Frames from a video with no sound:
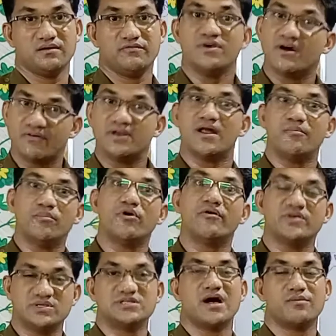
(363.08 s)
We have a number of
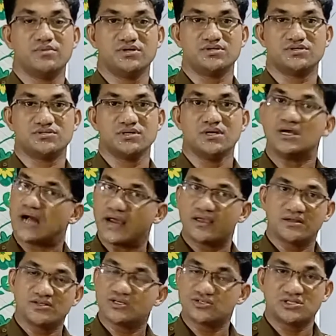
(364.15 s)
examples. I
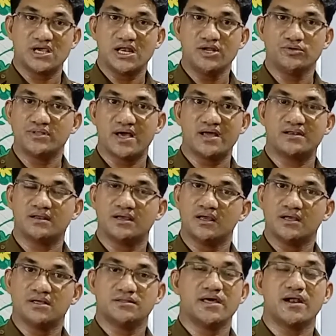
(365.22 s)
can just tell you that
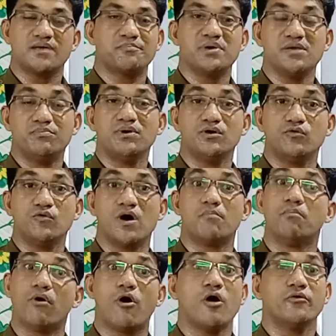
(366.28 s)
there are people who are
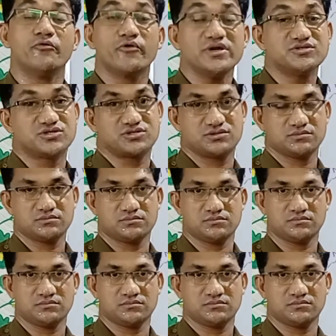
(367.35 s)
born rich.